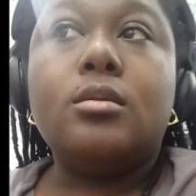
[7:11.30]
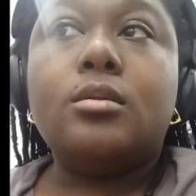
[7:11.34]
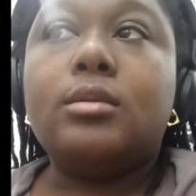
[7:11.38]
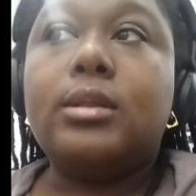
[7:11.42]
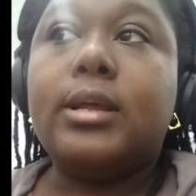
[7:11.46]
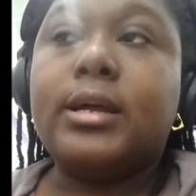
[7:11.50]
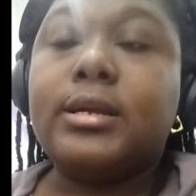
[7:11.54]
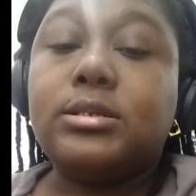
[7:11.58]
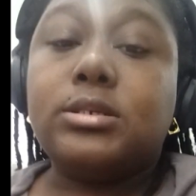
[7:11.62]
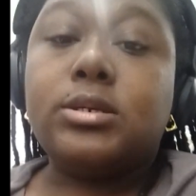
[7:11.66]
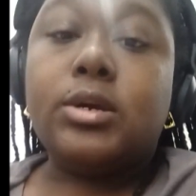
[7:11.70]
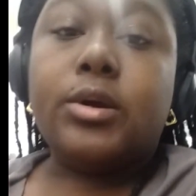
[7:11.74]

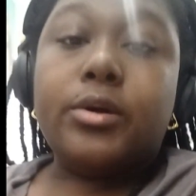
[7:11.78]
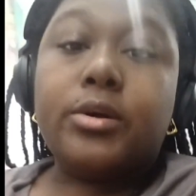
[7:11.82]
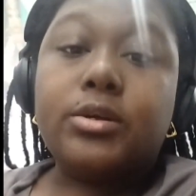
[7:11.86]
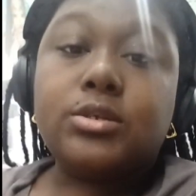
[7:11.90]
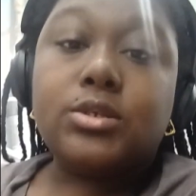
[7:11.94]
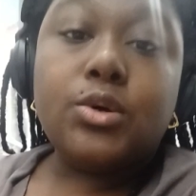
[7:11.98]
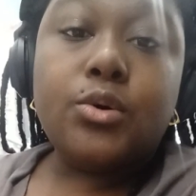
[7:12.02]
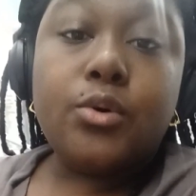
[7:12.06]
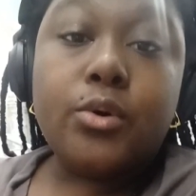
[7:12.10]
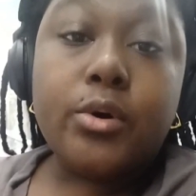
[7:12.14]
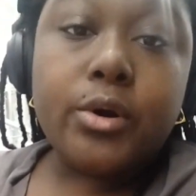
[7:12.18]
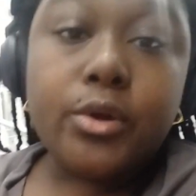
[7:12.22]
that
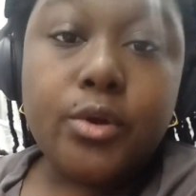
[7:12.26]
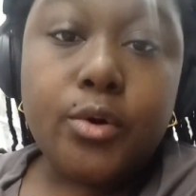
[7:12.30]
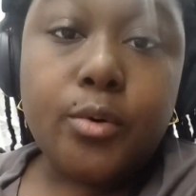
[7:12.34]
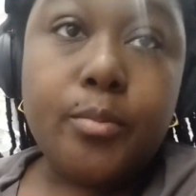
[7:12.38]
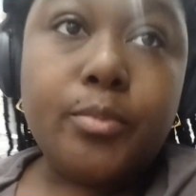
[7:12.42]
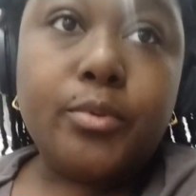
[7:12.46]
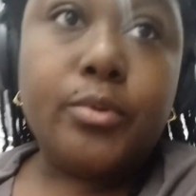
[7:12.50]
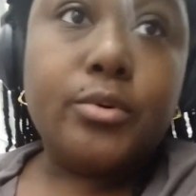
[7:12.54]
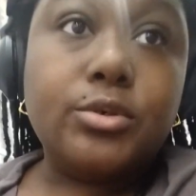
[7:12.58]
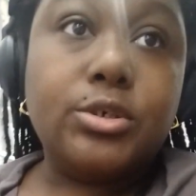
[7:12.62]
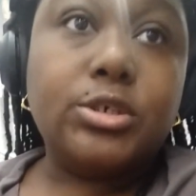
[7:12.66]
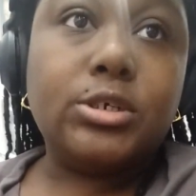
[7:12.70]
territorial
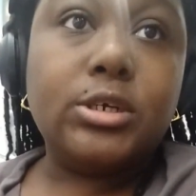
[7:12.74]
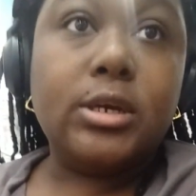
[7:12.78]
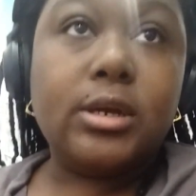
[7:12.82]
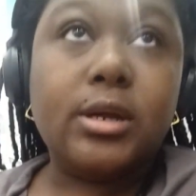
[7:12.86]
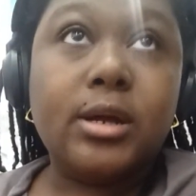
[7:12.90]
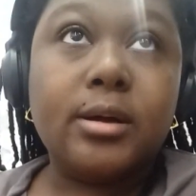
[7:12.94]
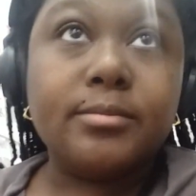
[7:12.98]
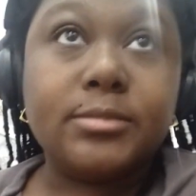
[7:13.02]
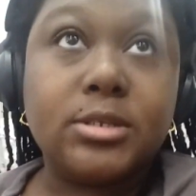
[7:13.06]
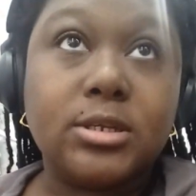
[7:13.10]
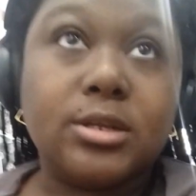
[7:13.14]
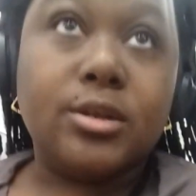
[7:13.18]
bullshit
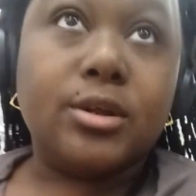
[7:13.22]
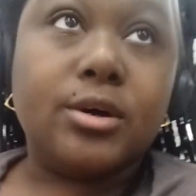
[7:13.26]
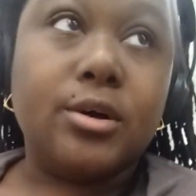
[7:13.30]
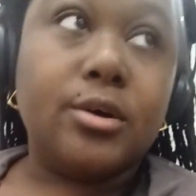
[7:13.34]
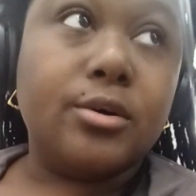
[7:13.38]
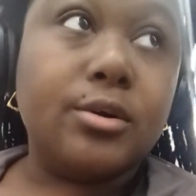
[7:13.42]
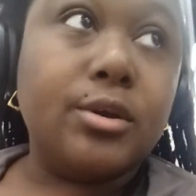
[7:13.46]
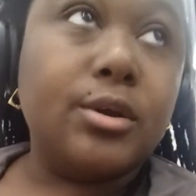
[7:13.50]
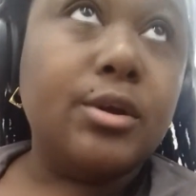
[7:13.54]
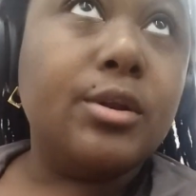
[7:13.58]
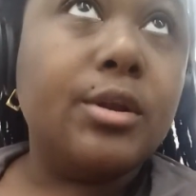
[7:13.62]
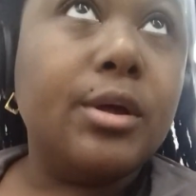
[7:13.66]
comes
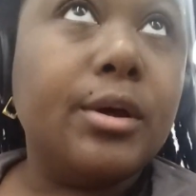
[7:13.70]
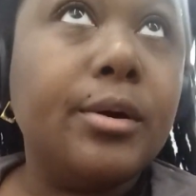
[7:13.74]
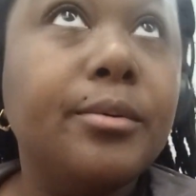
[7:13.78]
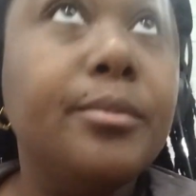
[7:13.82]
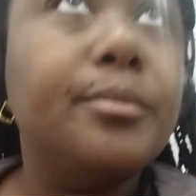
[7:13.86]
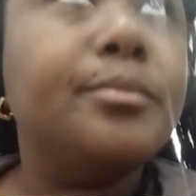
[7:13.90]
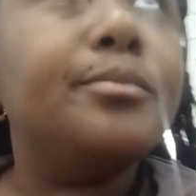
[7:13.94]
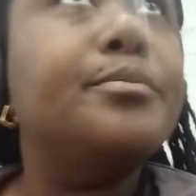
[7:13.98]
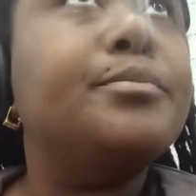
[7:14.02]
along, you know?